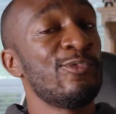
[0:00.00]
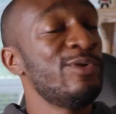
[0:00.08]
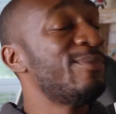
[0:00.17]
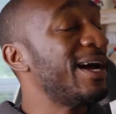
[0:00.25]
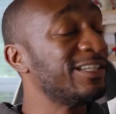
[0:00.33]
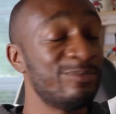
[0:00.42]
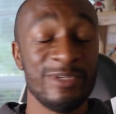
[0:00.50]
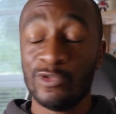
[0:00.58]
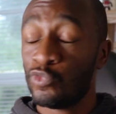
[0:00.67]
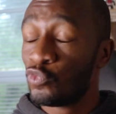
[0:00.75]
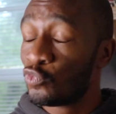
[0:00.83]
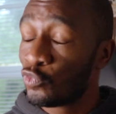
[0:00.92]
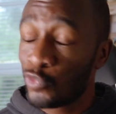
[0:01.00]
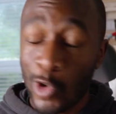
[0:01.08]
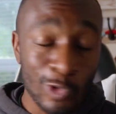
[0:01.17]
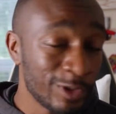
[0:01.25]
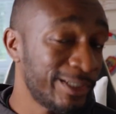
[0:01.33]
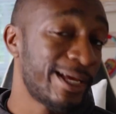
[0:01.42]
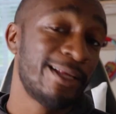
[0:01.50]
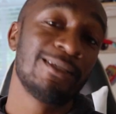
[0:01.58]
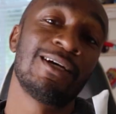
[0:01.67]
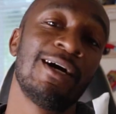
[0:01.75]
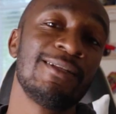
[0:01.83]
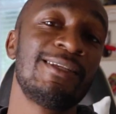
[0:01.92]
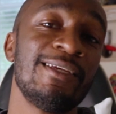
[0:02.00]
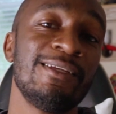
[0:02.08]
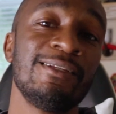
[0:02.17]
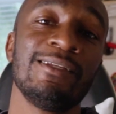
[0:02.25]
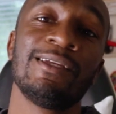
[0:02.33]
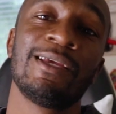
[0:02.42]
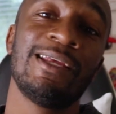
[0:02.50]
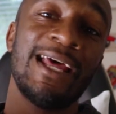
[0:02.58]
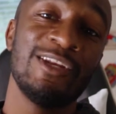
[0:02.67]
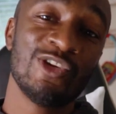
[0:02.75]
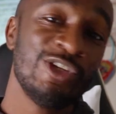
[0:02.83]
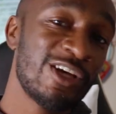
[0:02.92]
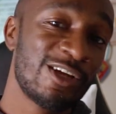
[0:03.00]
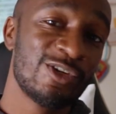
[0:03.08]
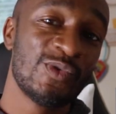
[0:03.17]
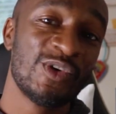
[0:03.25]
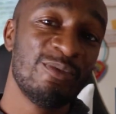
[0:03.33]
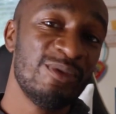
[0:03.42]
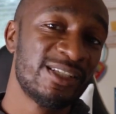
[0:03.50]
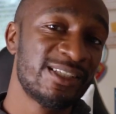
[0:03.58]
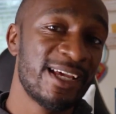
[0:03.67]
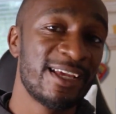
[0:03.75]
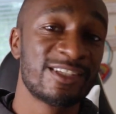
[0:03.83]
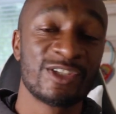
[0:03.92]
We about to be rolling out the content, and I know y'all don't want to miss that.